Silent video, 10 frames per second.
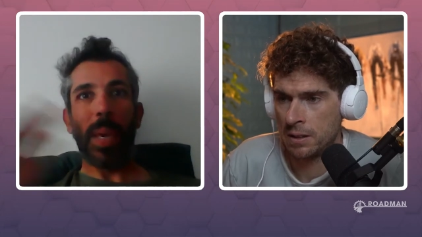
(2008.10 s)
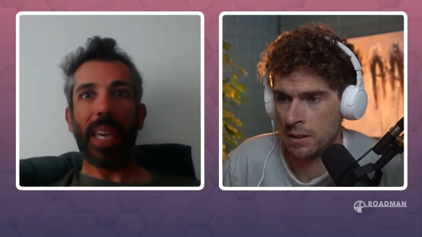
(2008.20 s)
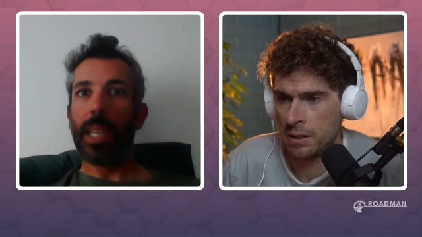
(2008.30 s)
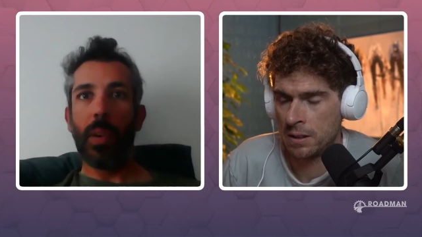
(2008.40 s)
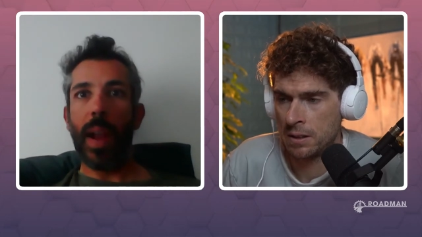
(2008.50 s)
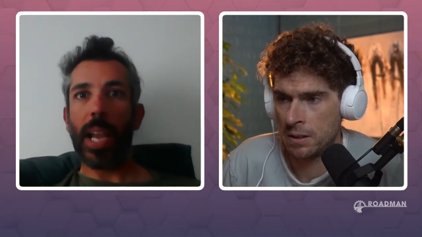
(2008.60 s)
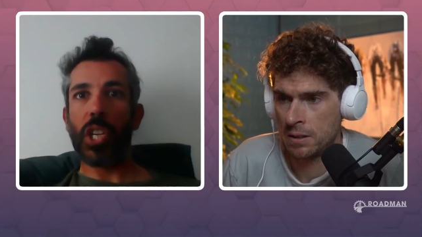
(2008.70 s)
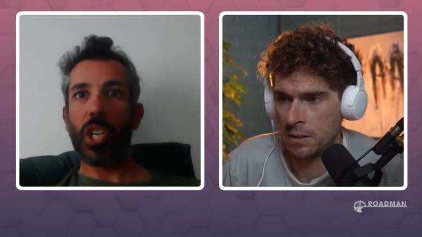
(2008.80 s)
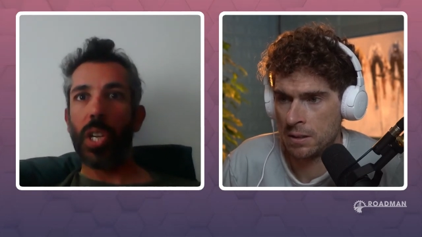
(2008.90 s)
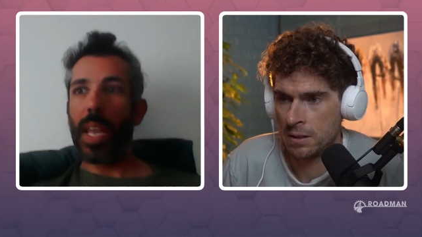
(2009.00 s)
Speaker 1: pick a
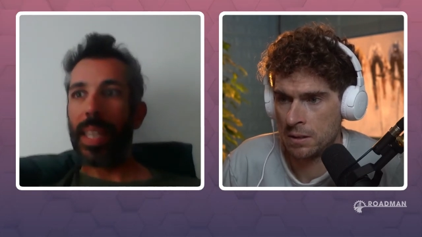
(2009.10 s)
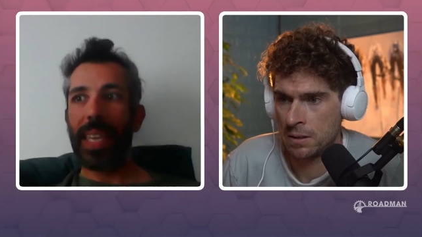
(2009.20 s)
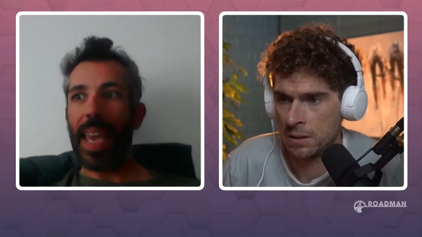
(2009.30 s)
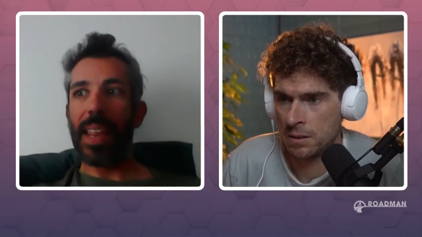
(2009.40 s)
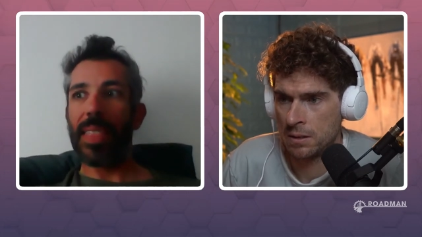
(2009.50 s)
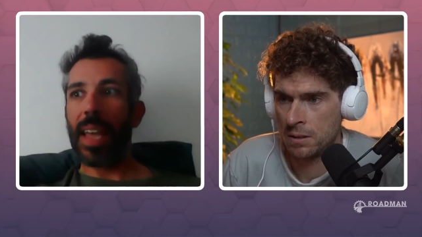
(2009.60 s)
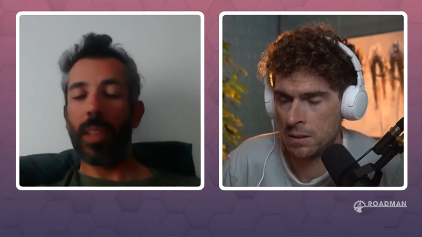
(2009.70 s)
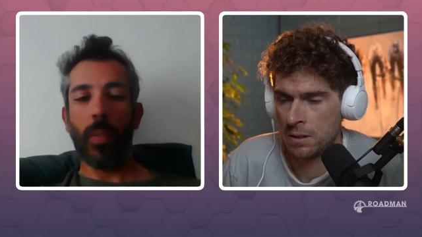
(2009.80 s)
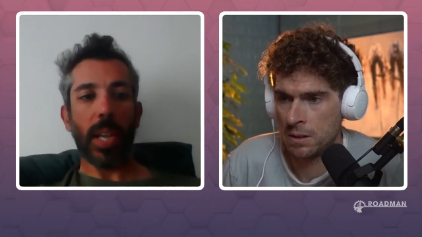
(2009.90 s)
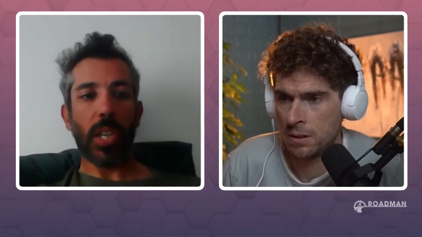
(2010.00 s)
direction and get in that
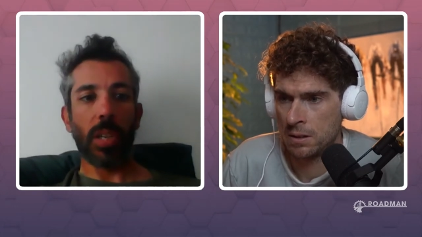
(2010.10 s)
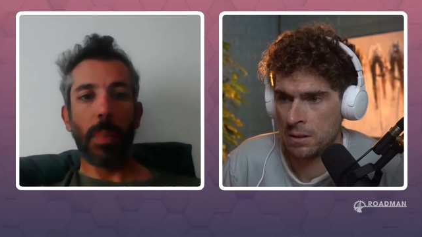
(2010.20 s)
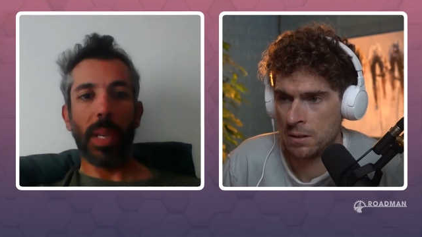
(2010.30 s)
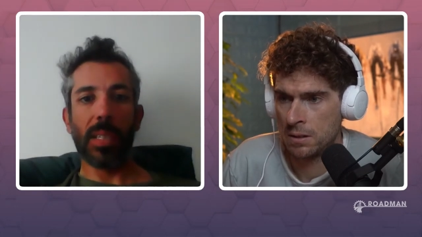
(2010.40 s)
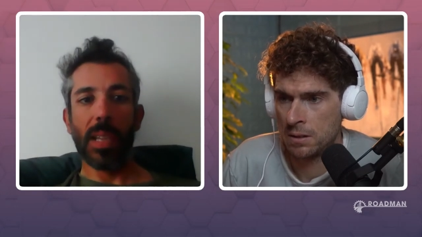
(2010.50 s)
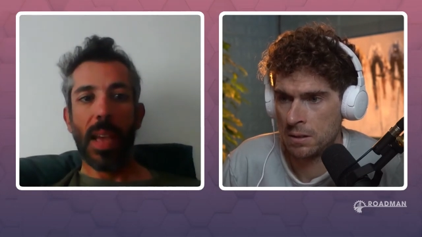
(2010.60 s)
direction because